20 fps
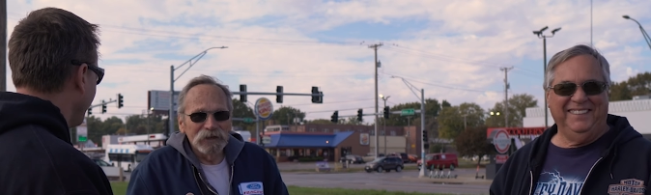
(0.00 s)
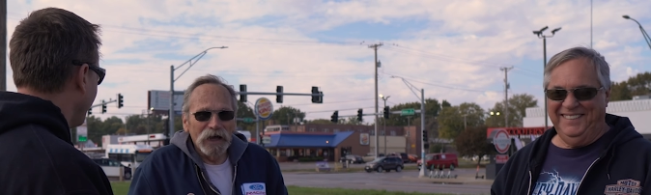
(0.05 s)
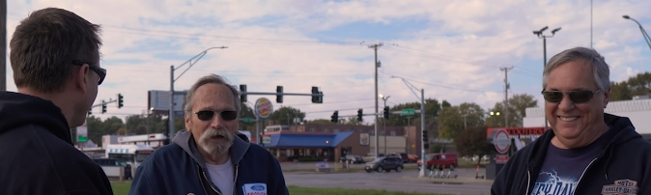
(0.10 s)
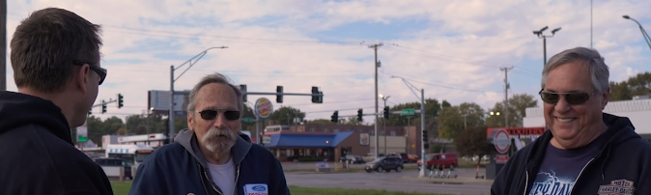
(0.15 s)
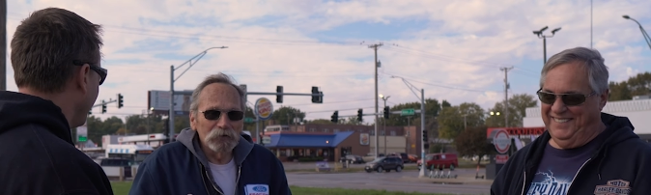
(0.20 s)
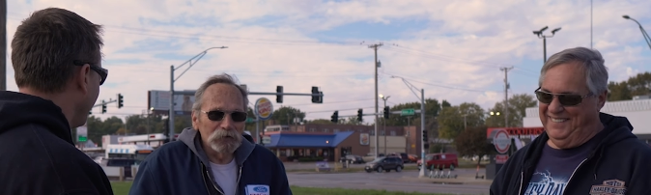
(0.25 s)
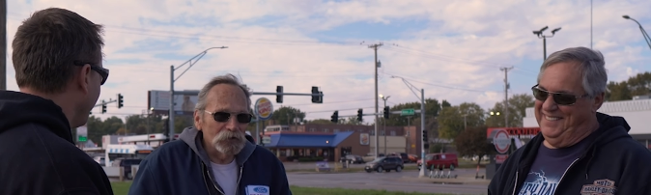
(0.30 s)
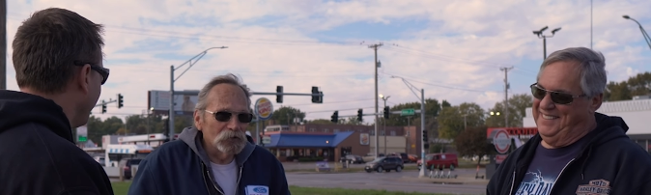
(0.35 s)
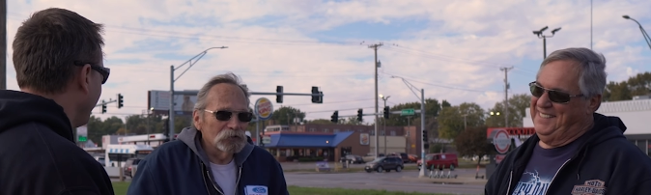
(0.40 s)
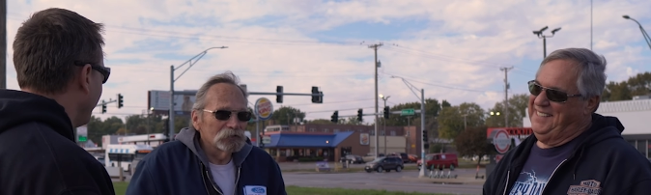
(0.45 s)
Speaker 1: Yeah,
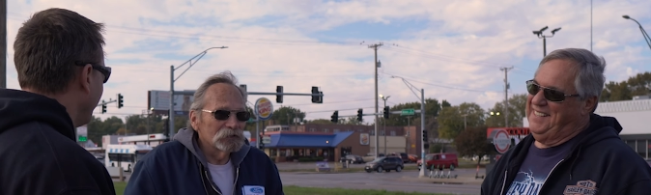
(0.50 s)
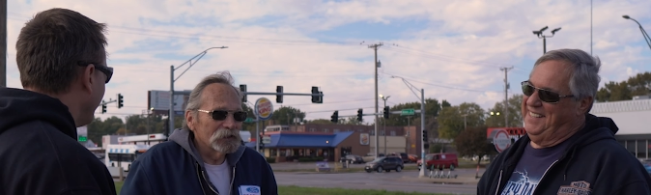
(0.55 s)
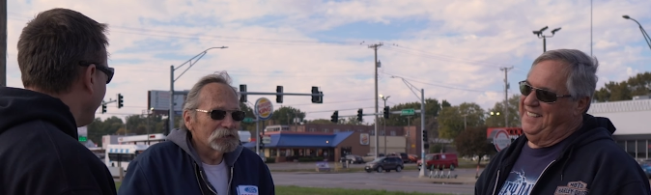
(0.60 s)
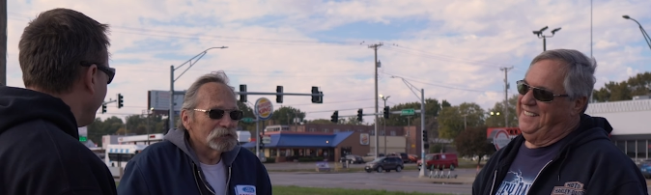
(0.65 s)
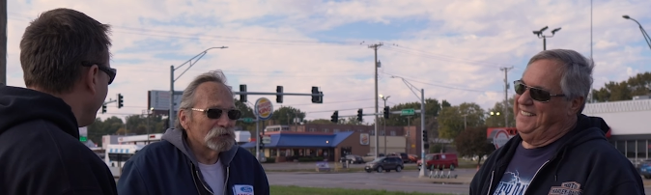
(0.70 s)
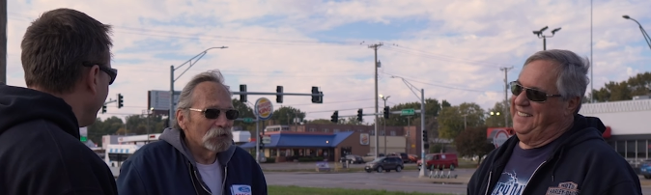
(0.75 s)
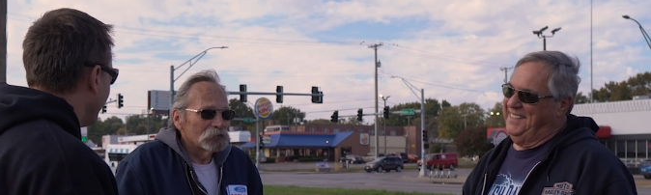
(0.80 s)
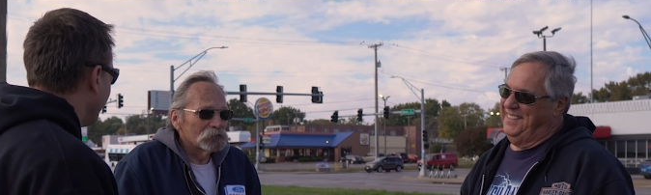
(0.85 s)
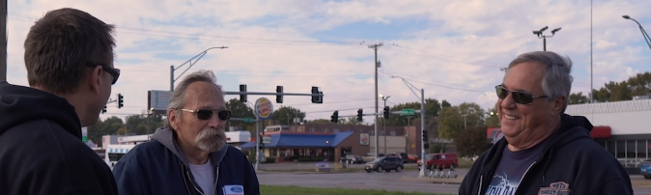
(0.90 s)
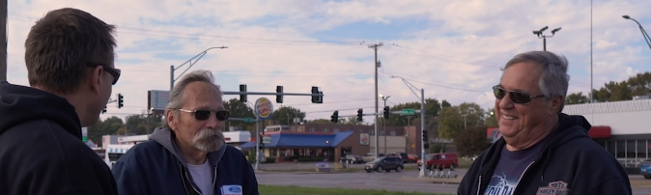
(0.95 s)

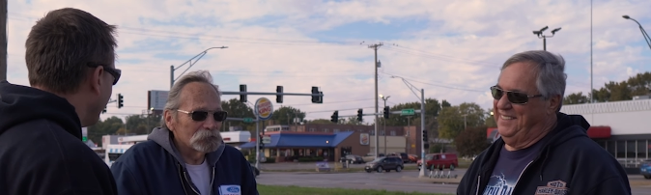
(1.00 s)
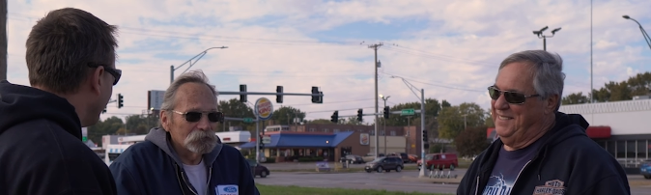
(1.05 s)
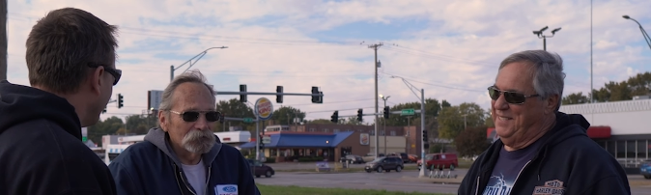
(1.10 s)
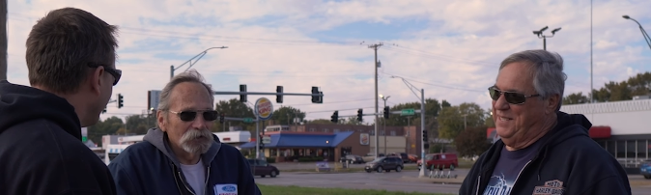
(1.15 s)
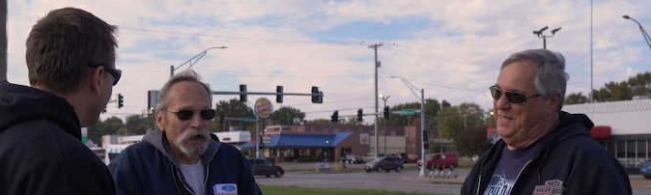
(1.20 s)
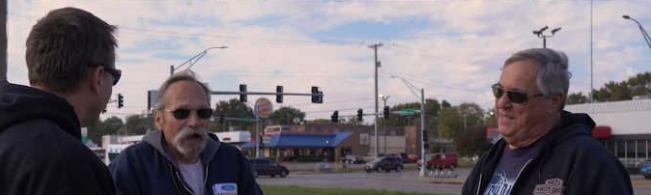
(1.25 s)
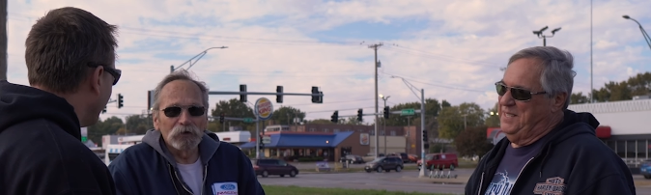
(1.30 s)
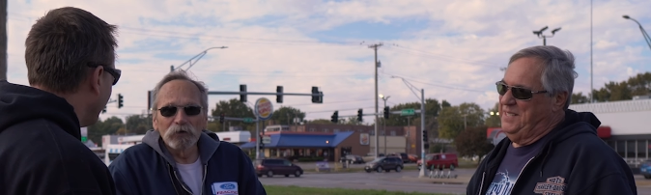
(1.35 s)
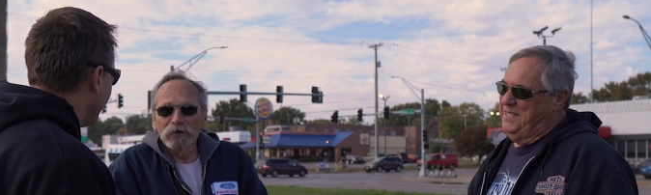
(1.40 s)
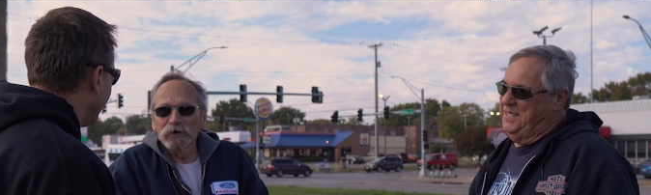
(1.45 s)

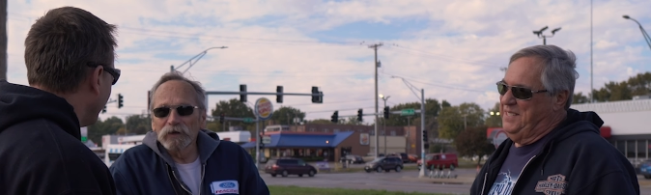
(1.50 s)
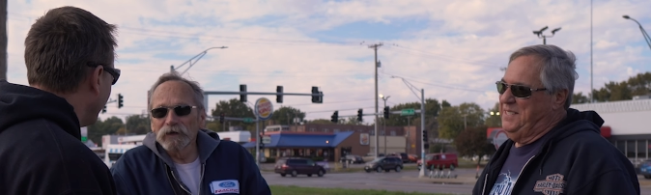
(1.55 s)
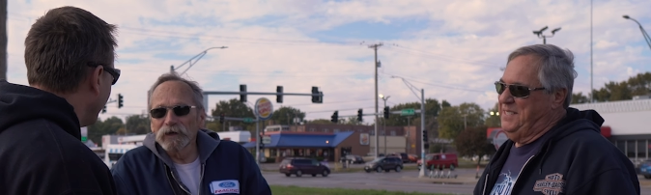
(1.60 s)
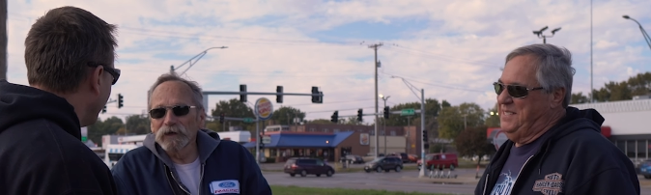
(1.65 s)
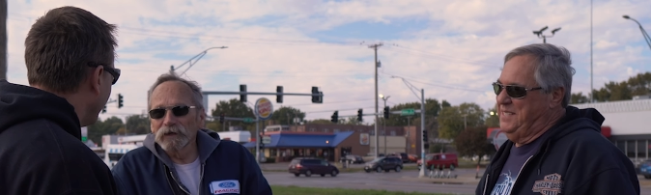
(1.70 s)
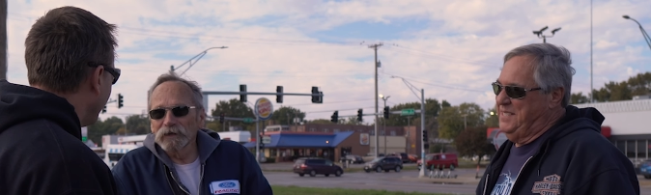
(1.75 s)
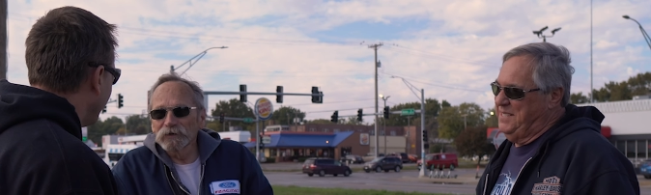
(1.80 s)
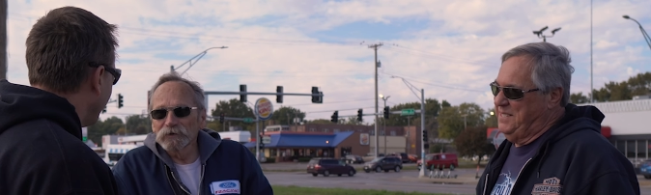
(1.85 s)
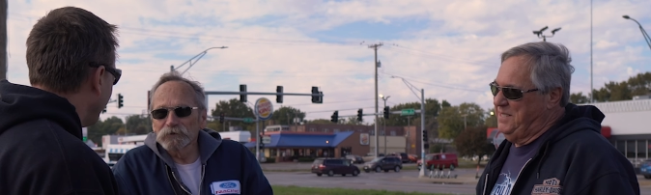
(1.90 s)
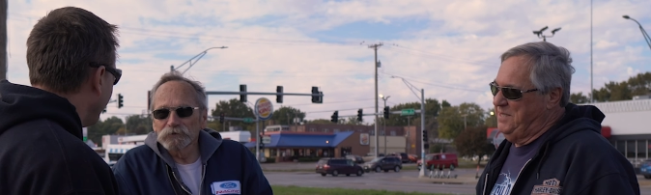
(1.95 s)
Giano
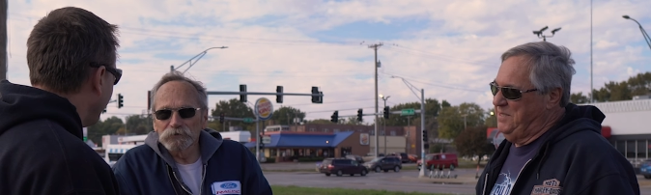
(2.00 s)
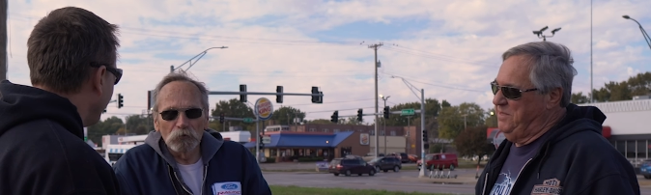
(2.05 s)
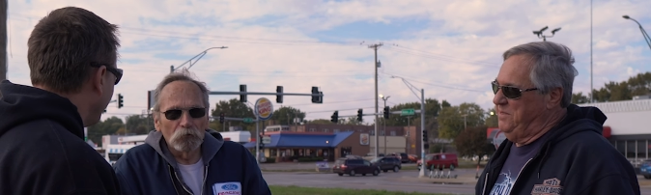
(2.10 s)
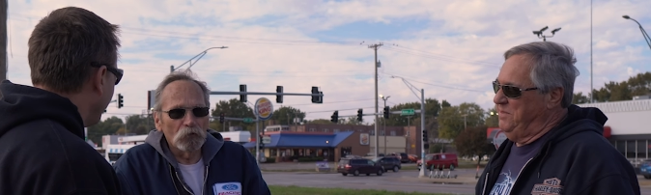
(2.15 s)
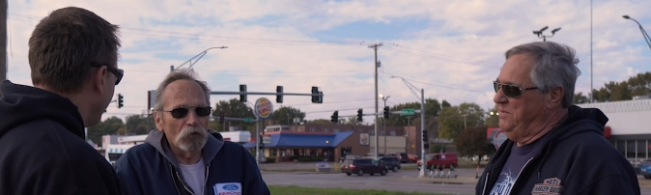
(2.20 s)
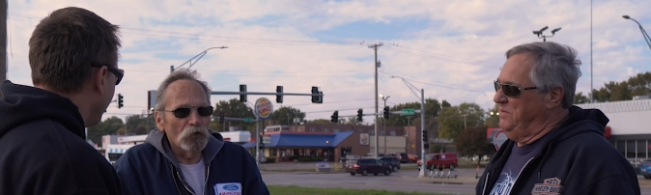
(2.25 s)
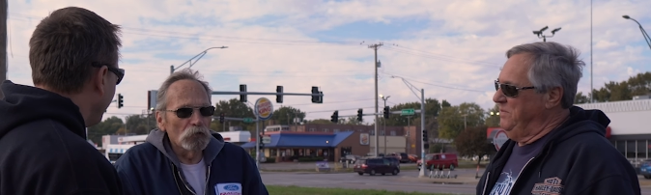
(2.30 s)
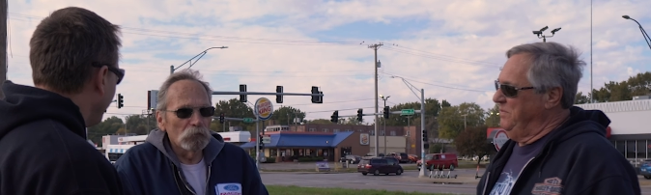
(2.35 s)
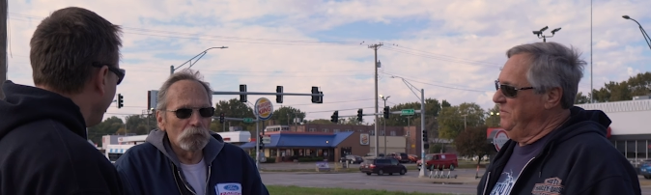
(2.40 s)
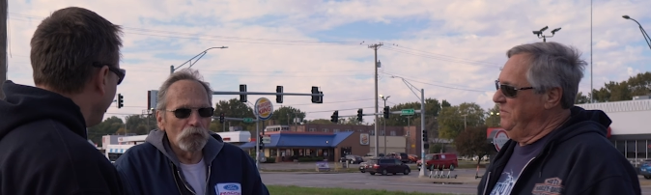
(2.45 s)
Caniglia is the
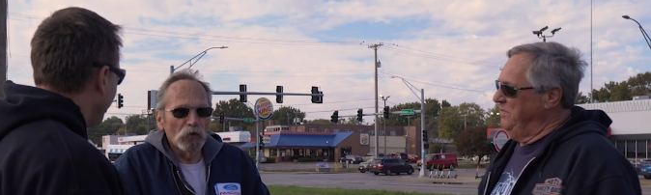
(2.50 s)
Royal